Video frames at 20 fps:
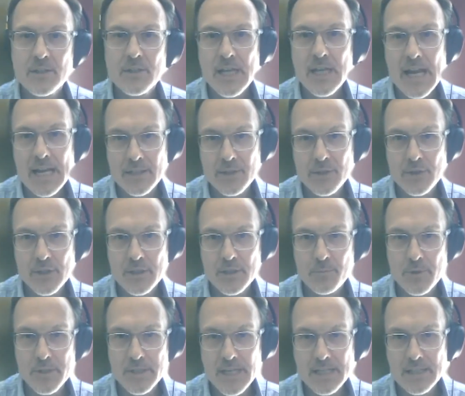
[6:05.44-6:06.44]
the challenges
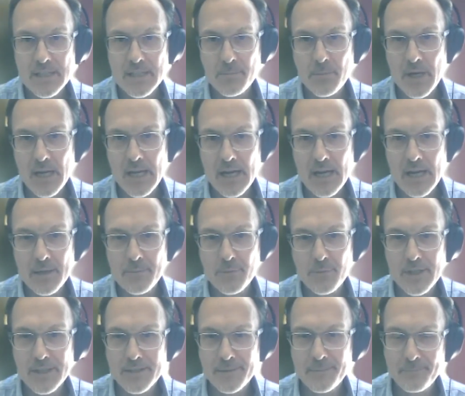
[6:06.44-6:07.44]
presented by
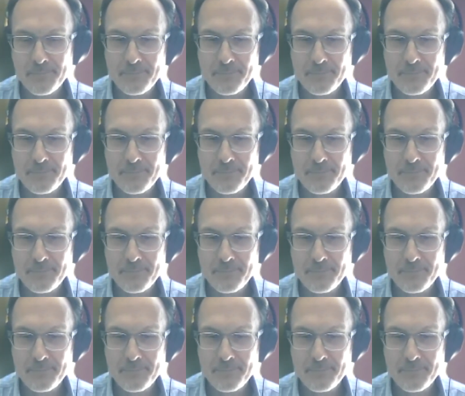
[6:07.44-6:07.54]
hybrid.